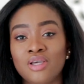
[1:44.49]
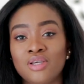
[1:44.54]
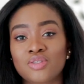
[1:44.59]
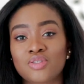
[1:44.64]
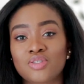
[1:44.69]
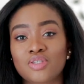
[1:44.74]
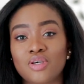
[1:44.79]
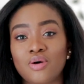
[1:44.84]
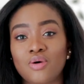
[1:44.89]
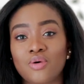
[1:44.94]

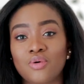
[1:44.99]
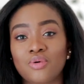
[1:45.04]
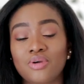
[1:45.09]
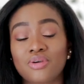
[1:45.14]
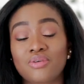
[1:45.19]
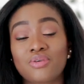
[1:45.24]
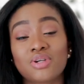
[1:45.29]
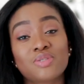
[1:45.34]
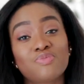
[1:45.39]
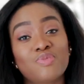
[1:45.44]
So
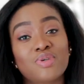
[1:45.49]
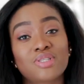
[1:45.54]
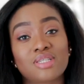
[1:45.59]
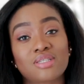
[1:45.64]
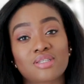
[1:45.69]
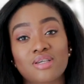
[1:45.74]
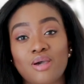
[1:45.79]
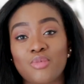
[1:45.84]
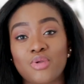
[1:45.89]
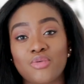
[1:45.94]
Christmas
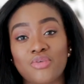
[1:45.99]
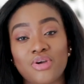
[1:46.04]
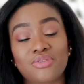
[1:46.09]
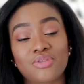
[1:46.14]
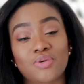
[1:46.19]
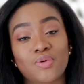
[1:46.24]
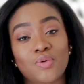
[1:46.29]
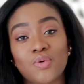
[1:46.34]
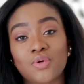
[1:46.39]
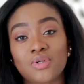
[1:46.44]
is coming around
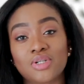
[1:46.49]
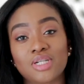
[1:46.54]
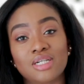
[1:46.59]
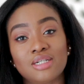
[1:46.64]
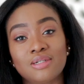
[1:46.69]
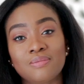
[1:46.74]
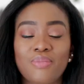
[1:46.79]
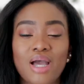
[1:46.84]
the corner.